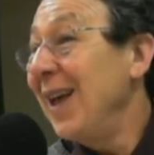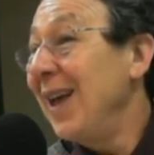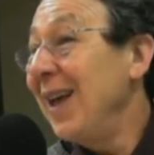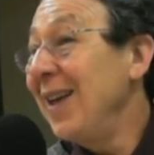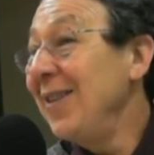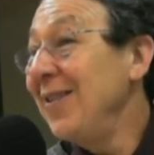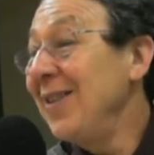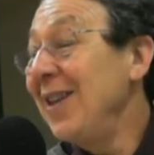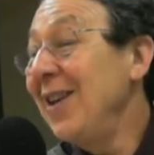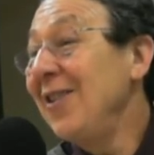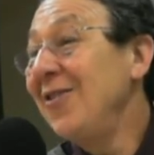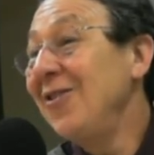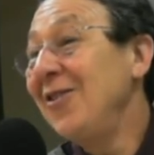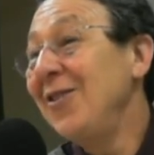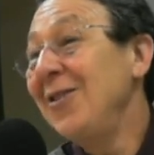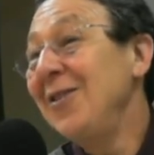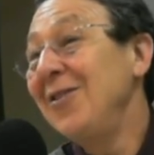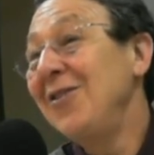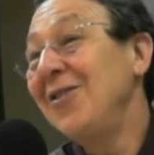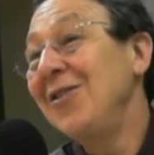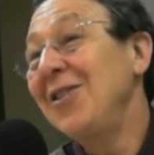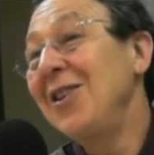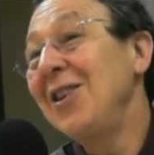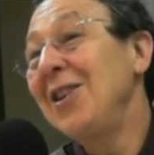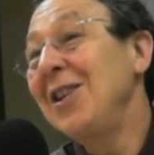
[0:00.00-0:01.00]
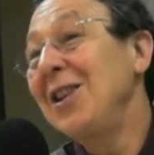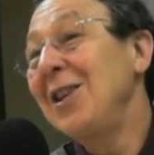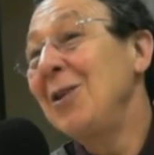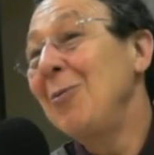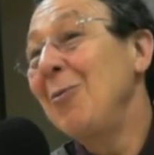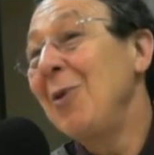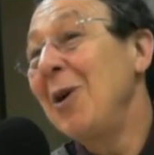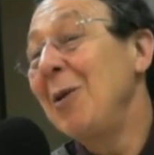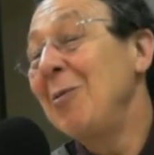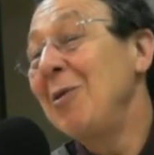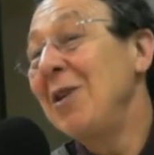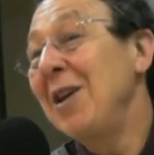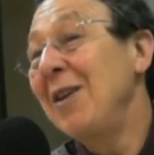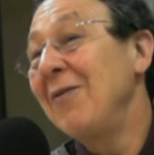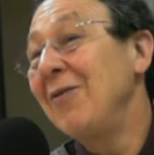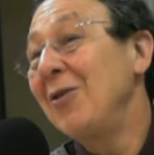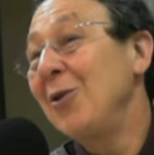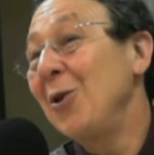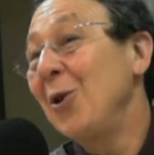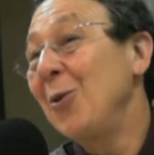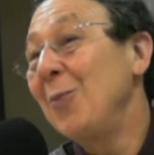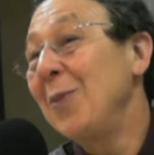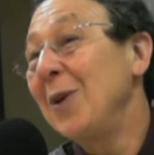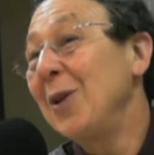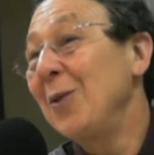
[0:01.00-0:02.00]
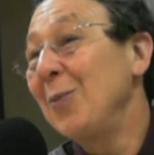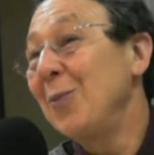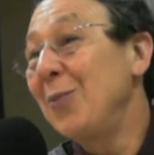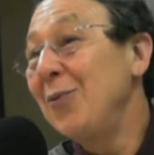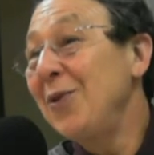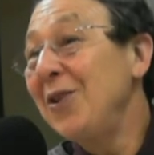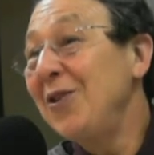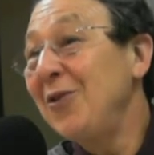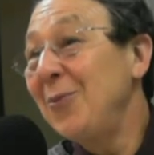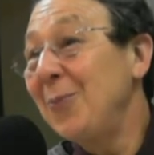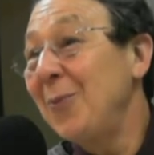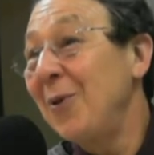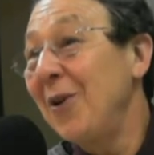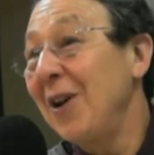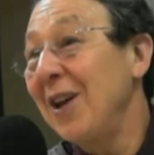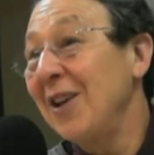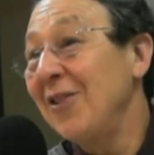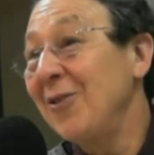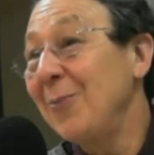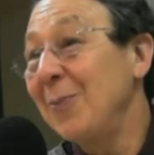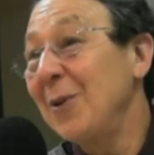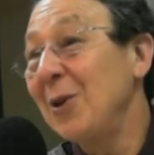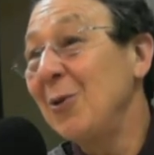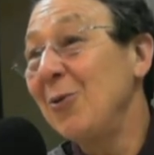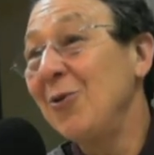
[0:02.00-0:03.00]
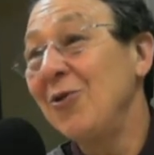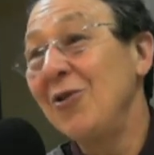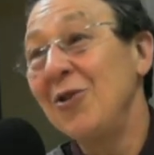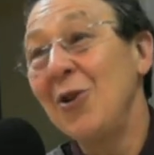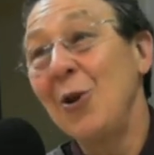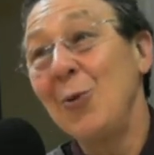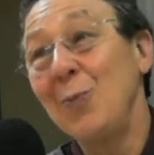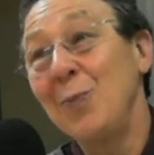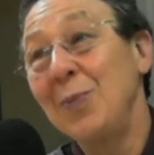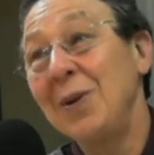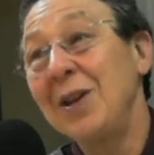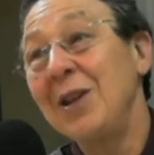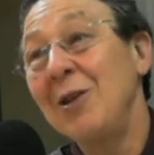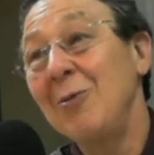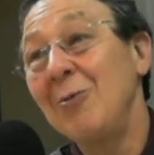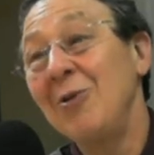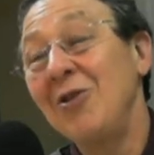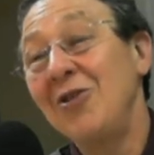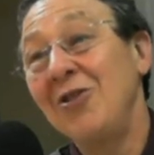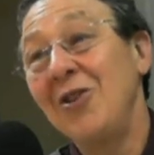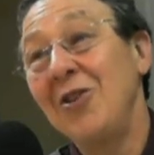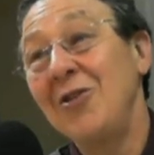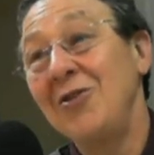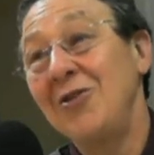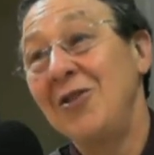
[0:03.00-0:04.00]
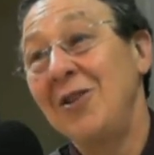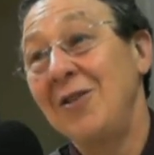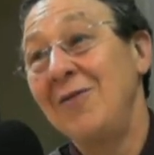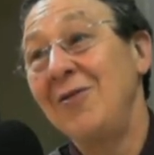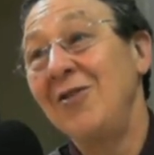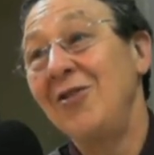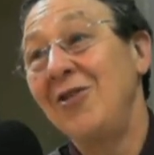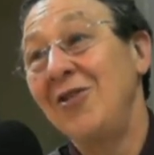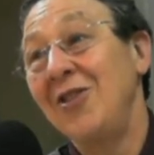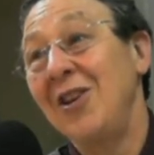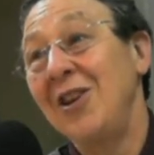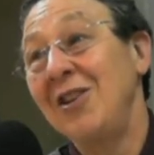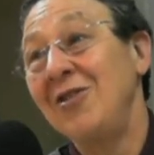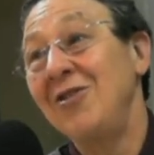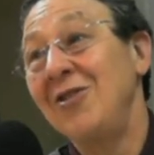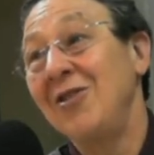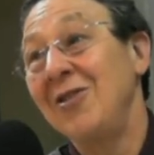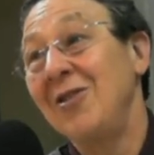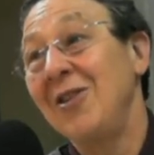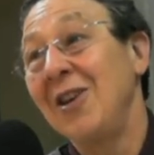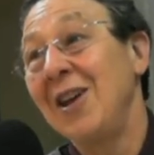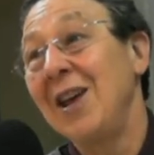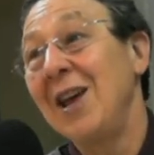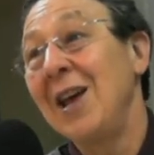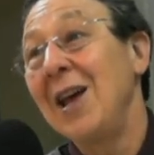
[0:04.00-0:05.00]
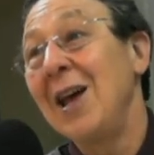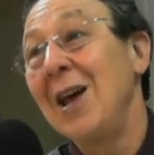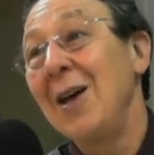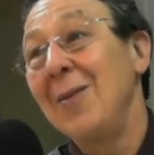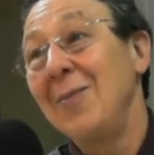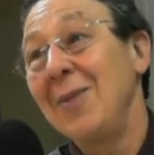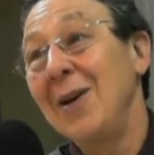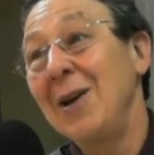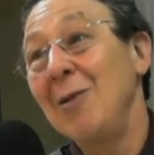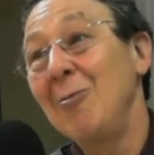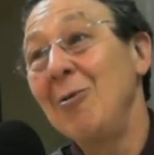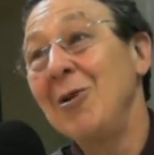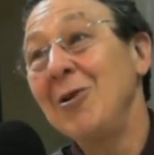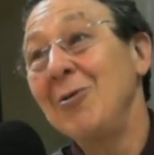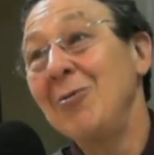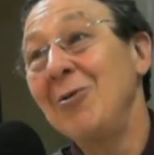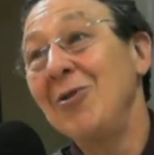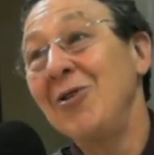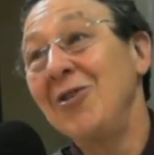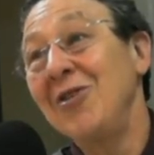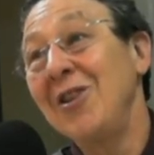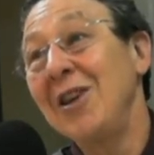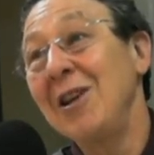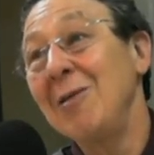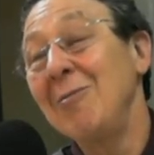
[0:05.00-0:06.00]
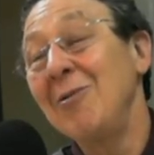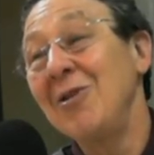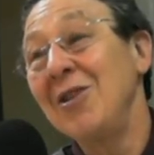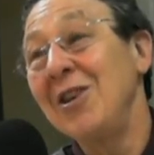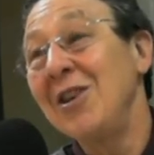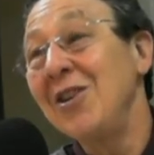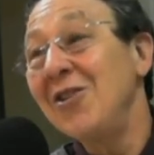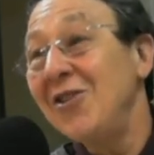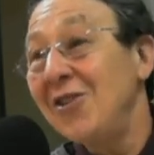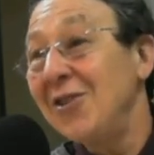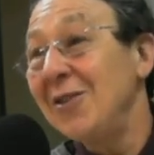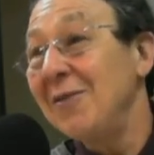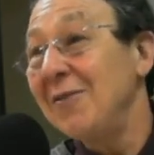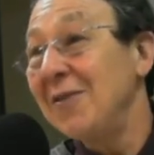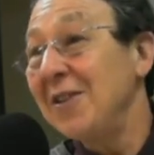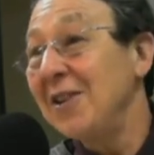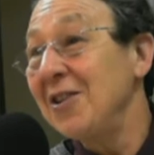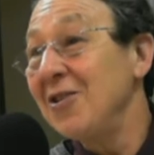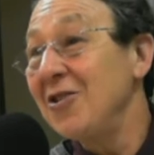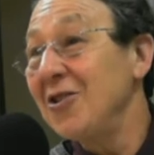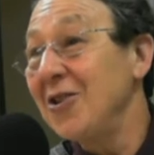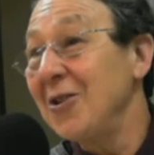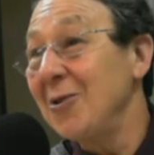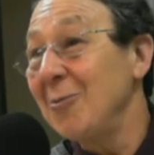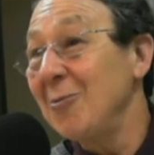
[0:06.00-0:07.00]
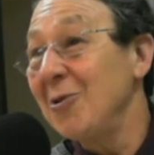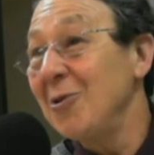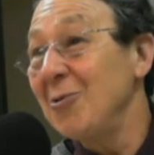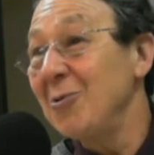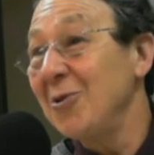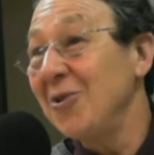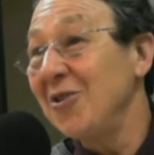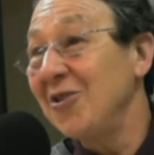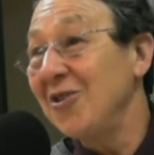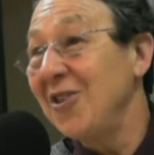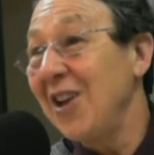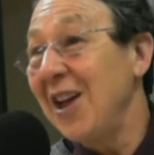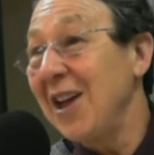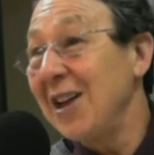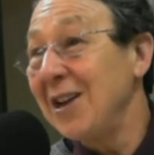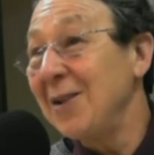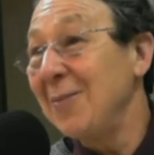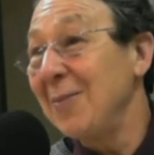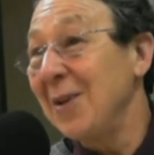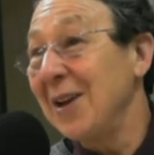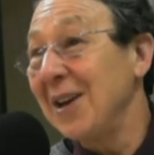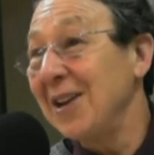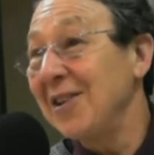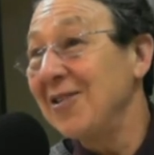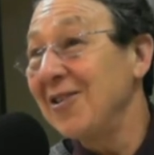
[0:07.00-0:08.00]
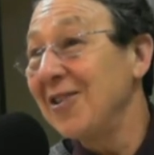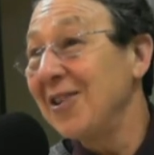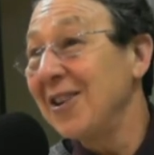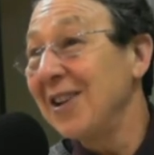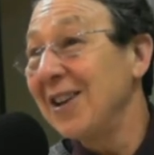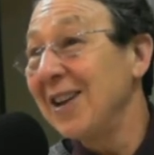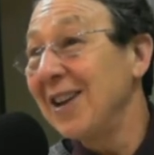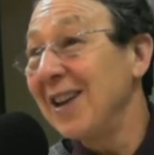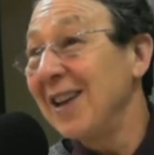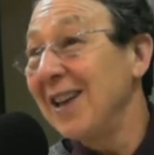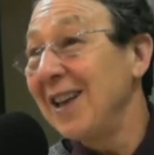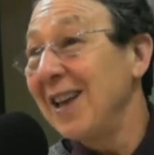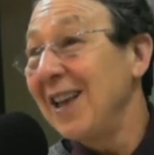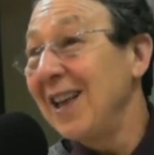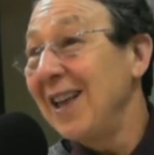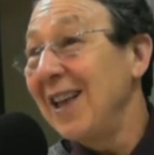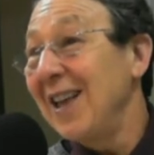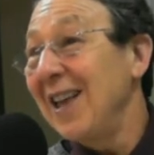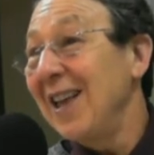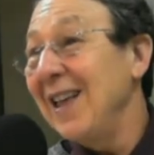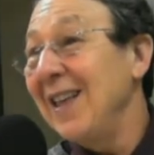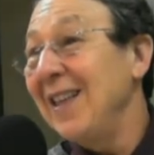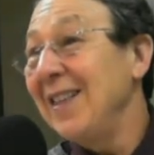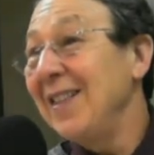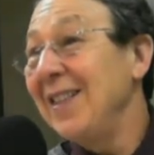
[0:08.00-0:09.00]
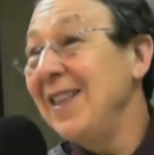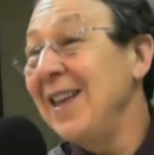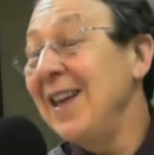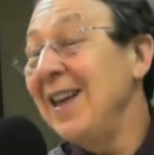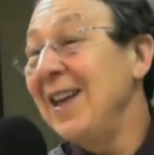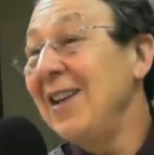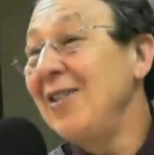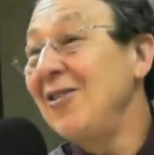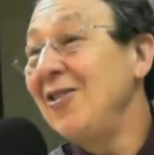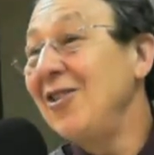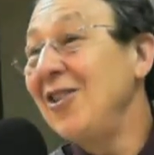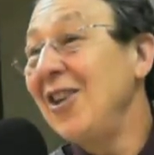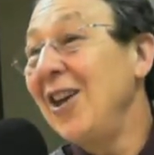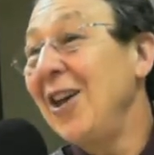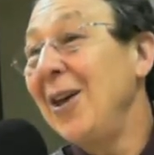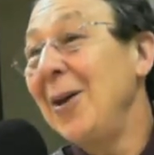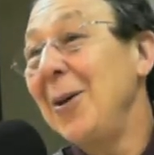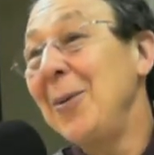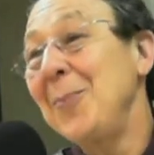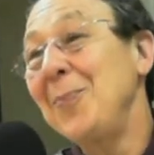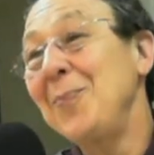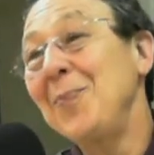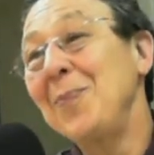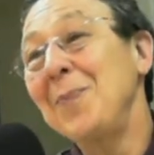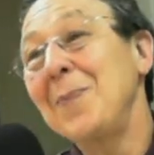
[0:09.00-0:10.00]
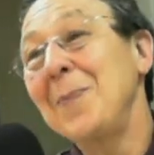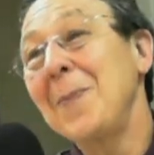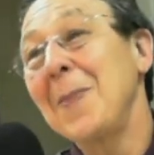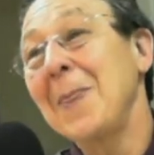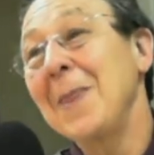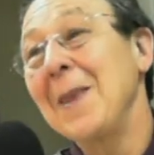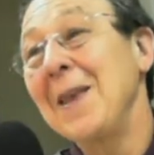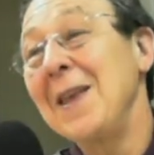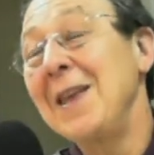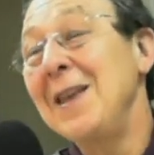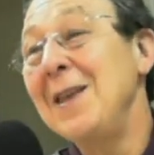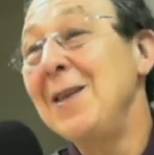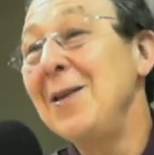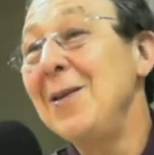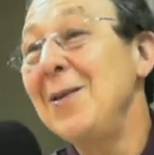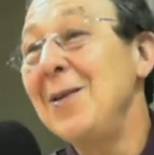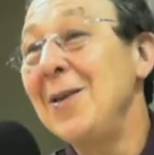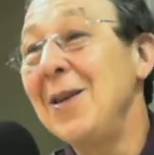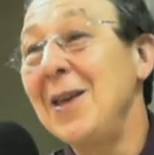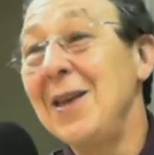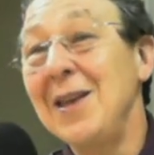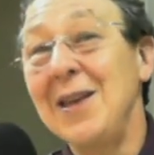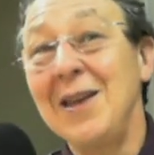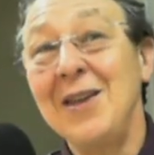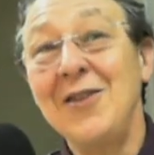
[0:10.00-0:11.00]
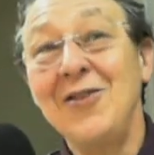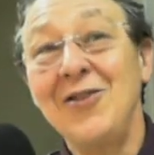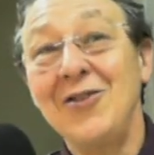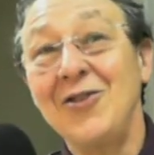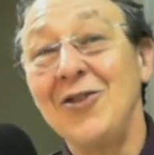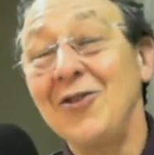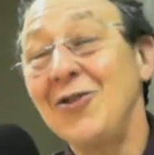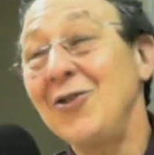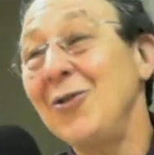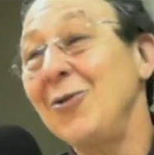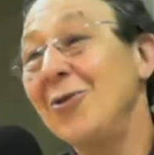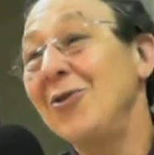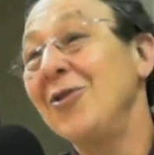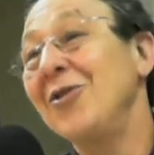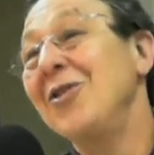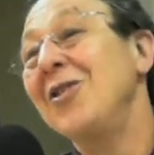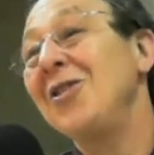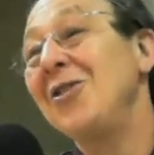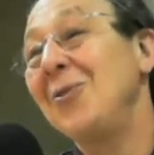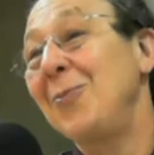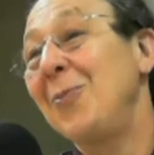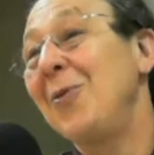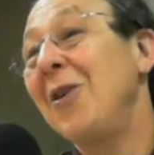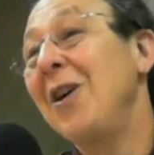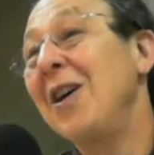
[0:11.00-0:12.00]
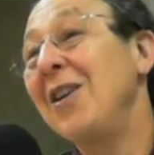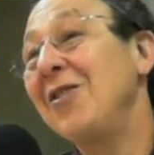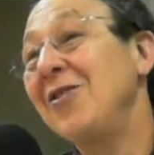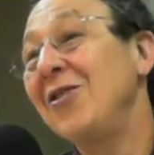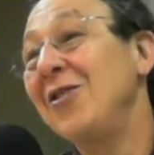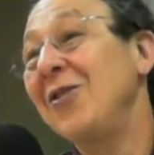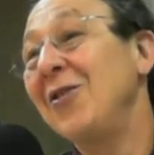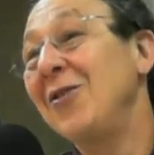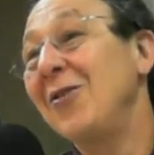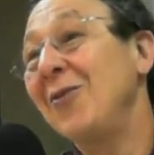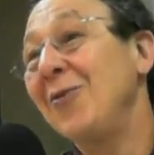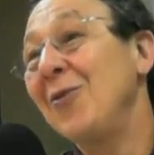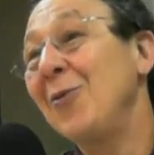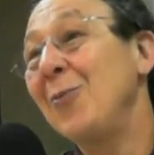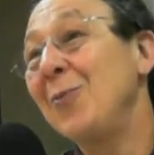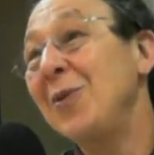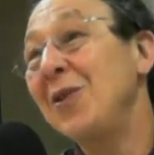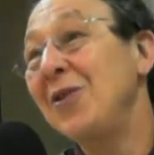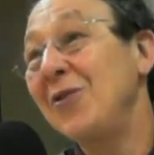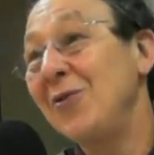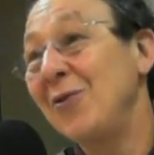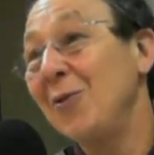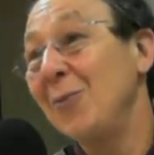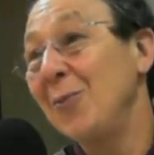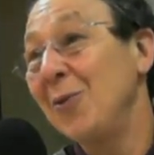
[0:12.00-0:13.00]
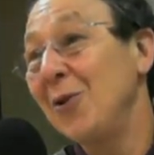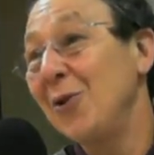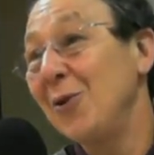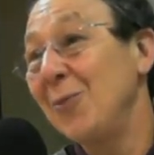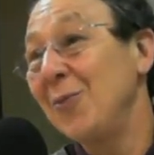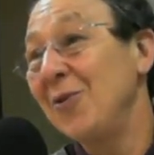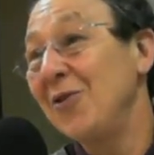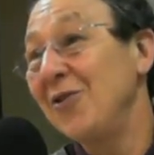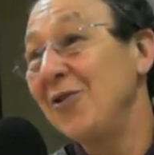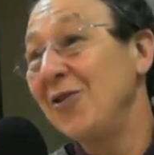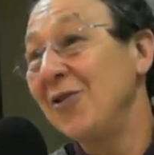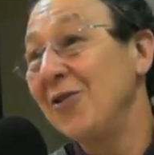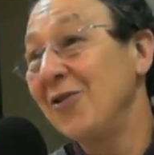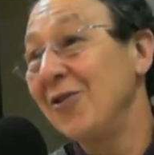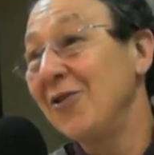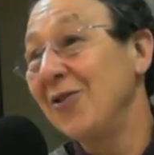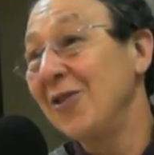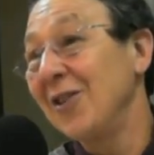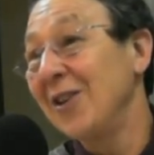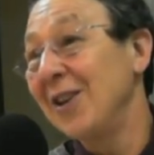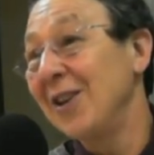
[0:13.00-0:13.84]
And that's incidentally why we have a Nobel Peace Prize, because Nobel was so devastated by what was done with his invention, which was dynamite, that he instituted these prizes for peaceful purposes.